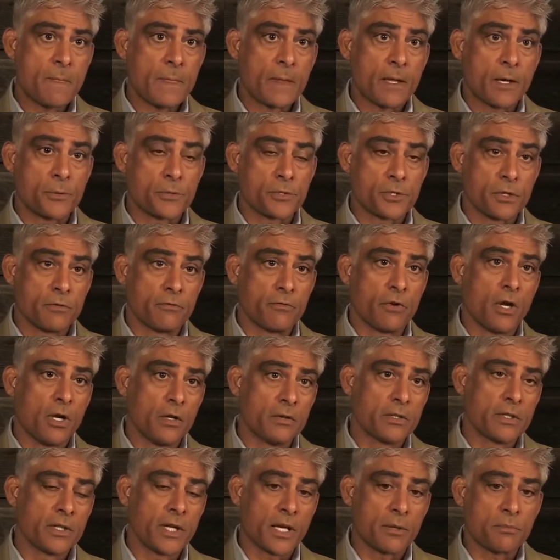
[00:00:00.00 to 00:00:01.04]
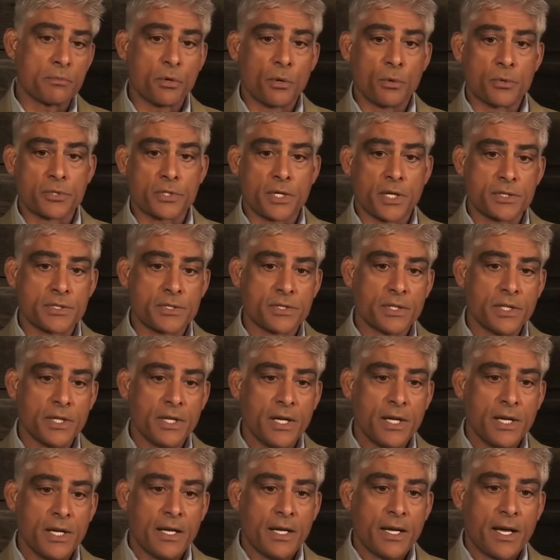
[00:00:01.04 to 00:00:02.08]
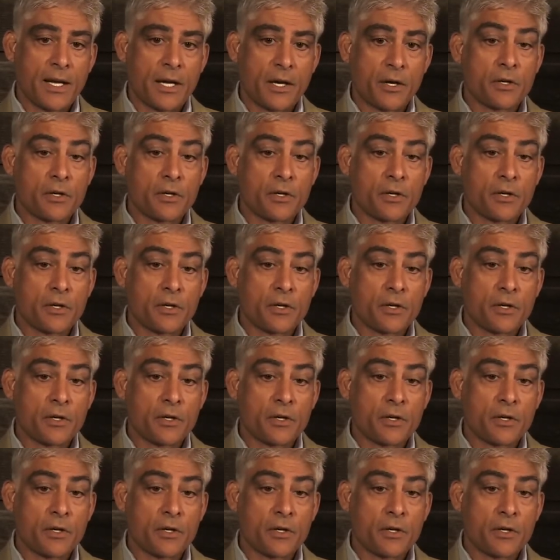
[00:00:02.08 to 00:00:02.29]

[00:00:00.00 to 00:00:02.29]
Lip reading: I was involved in that process, and